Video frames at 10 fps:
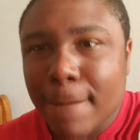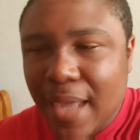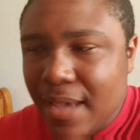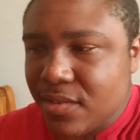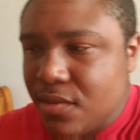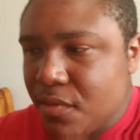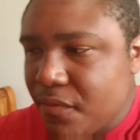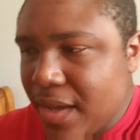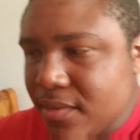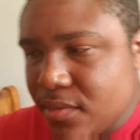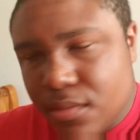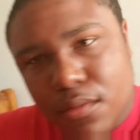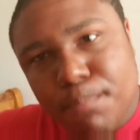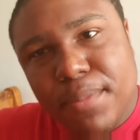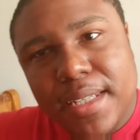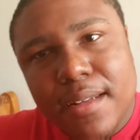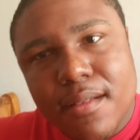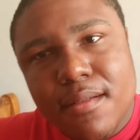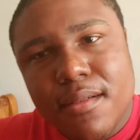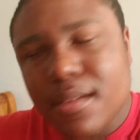as you advance to
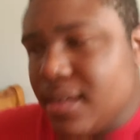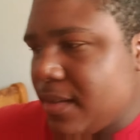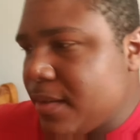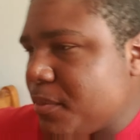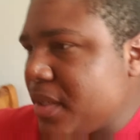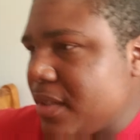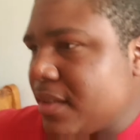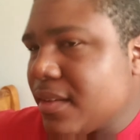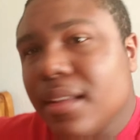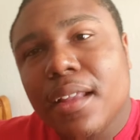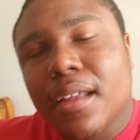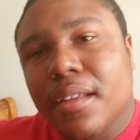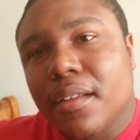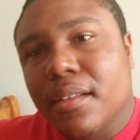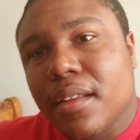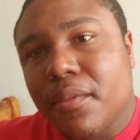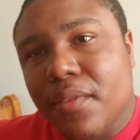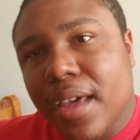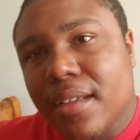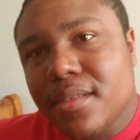beginner, intermediate, and
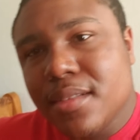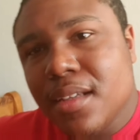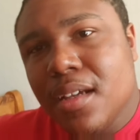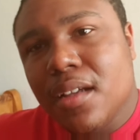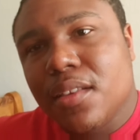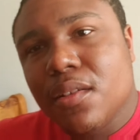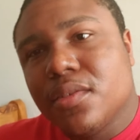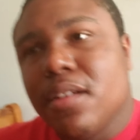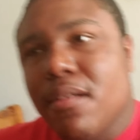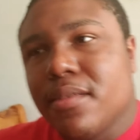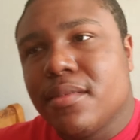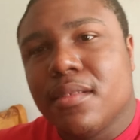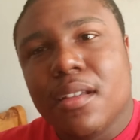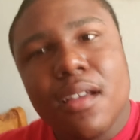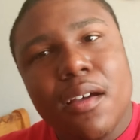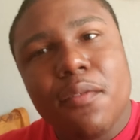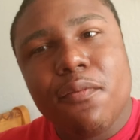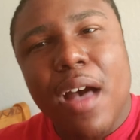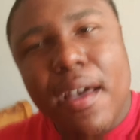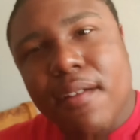advanced, those neurons
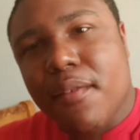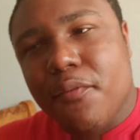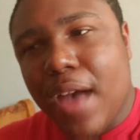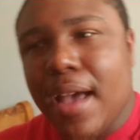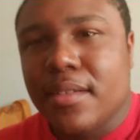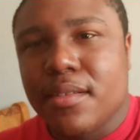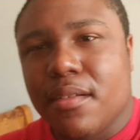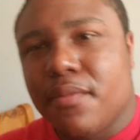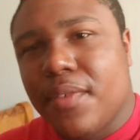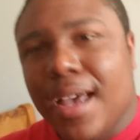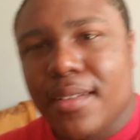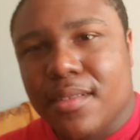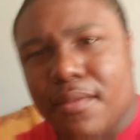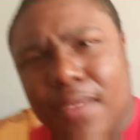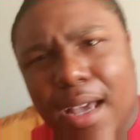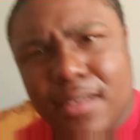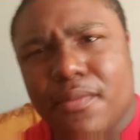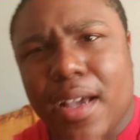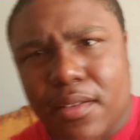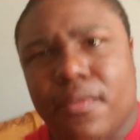fire faster, faster, faster,
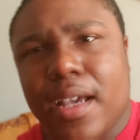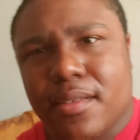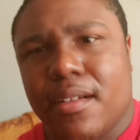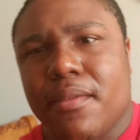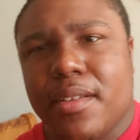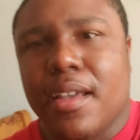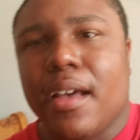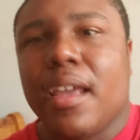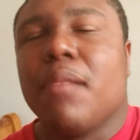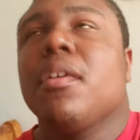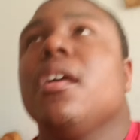faster, faster every time